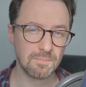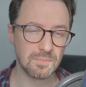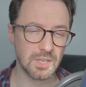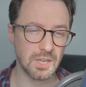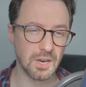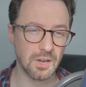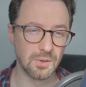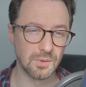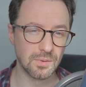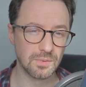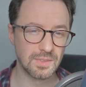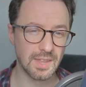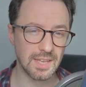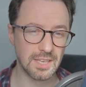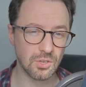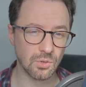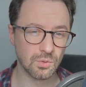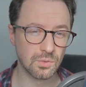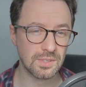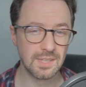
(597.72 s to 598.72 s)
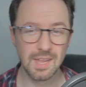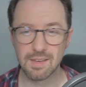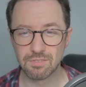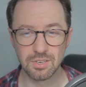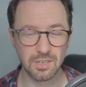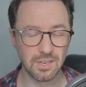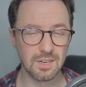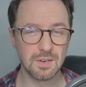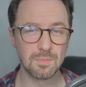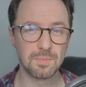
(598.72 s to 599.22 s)
you know, that you're
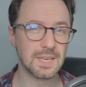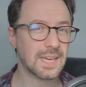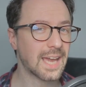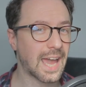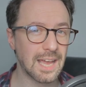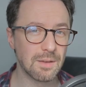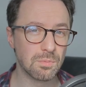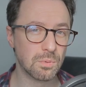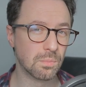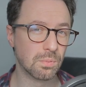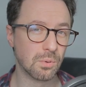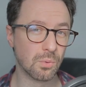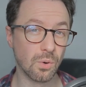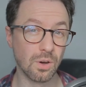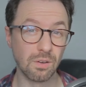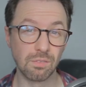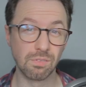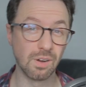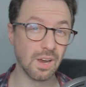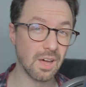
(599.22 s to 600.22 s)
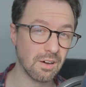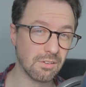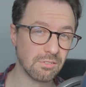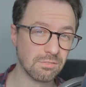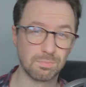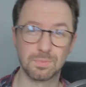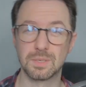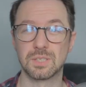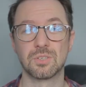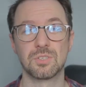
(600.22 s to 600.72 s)
never going to be capable of
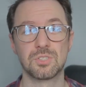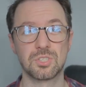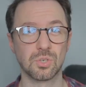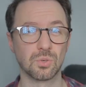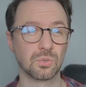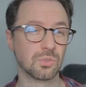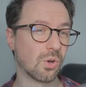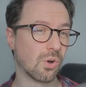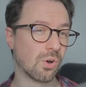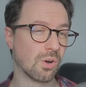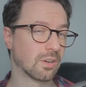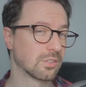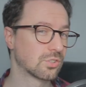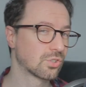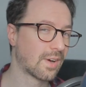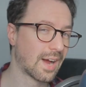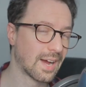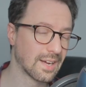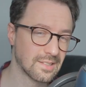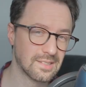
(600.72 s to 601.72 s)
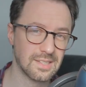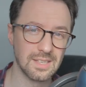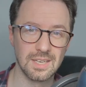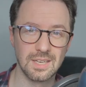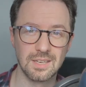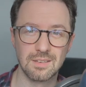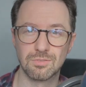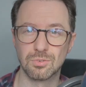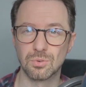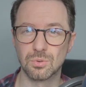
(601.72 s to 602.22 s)
love because you're not
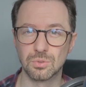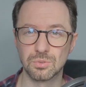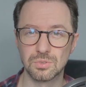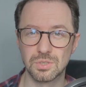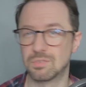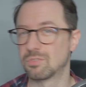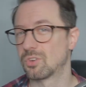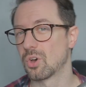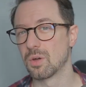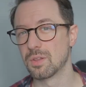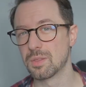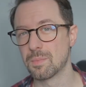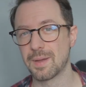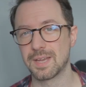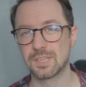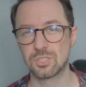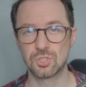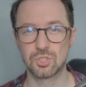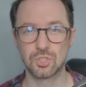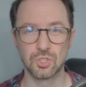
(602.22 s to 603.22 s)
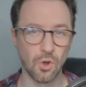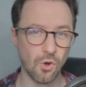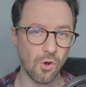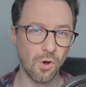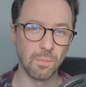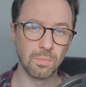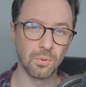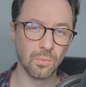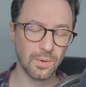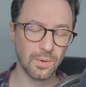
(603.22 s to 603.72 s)
attractive or you've got the best job or